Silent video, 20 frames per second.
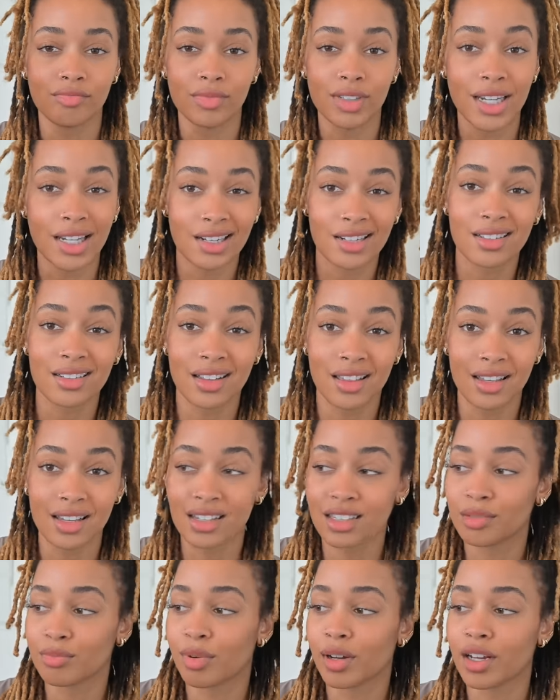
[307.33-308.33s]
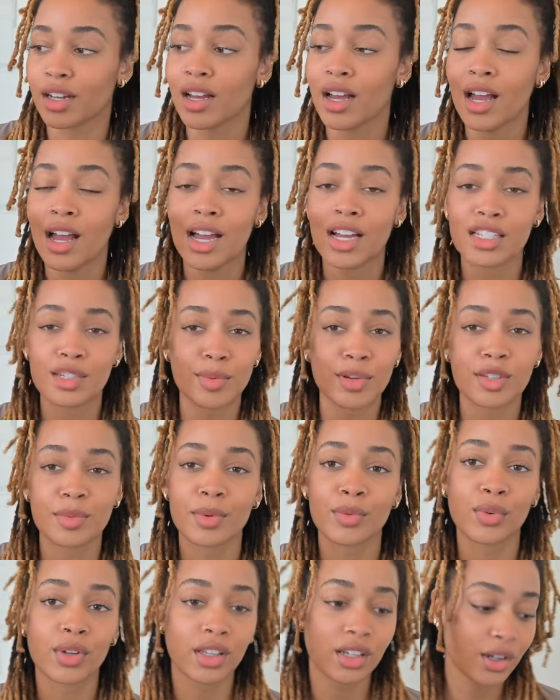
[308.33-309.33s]
get into this, but it's supposed to
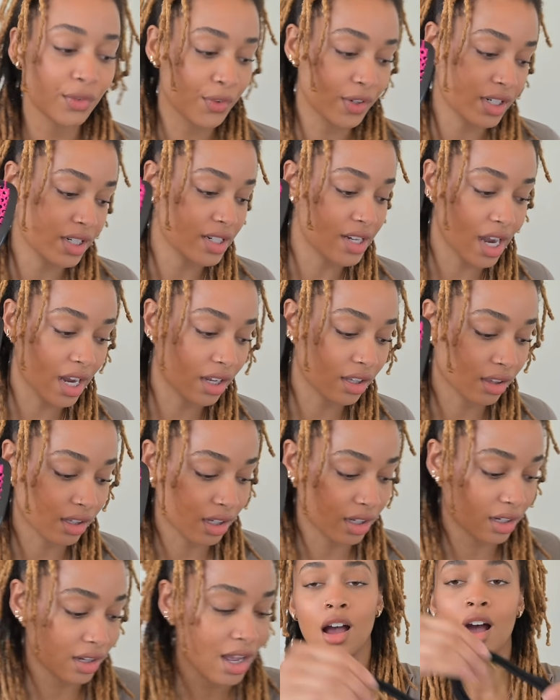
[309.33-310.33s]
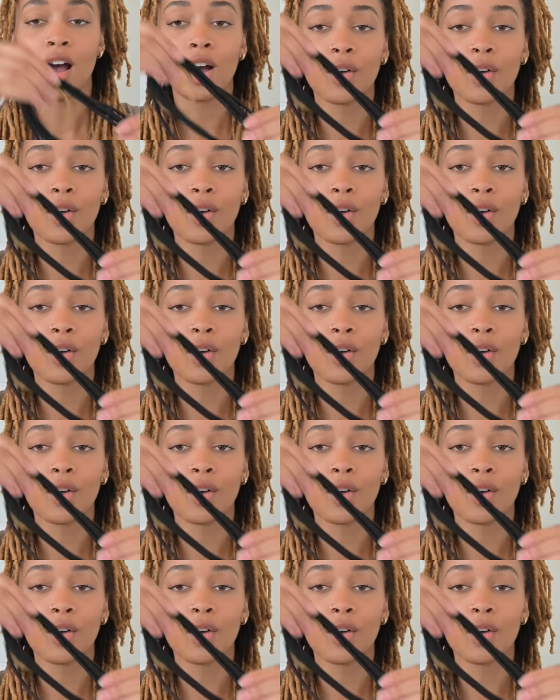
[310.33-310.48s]
be really good for detangling.